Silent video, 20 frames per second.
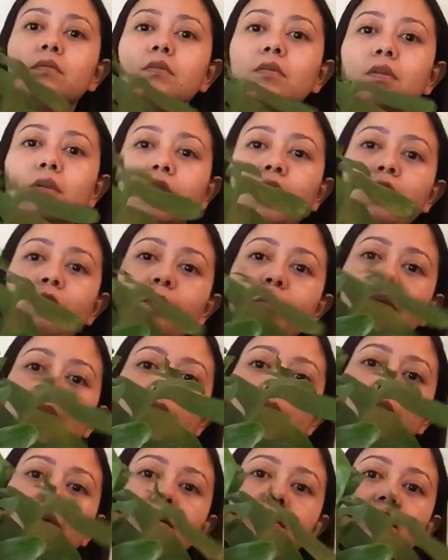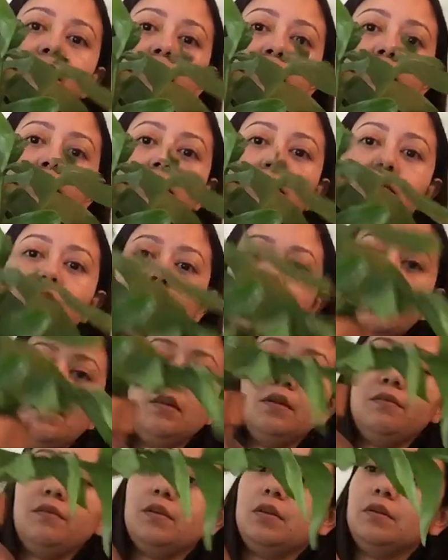Look how big it is. I
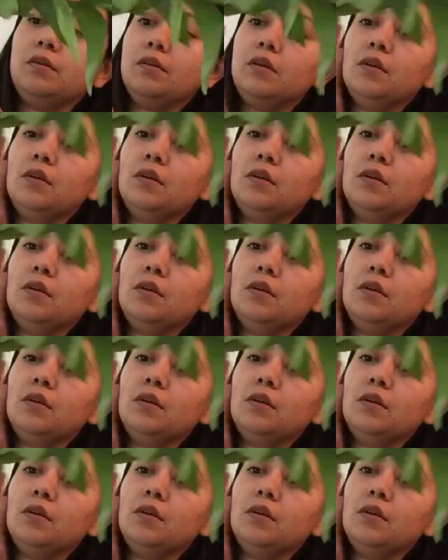love it.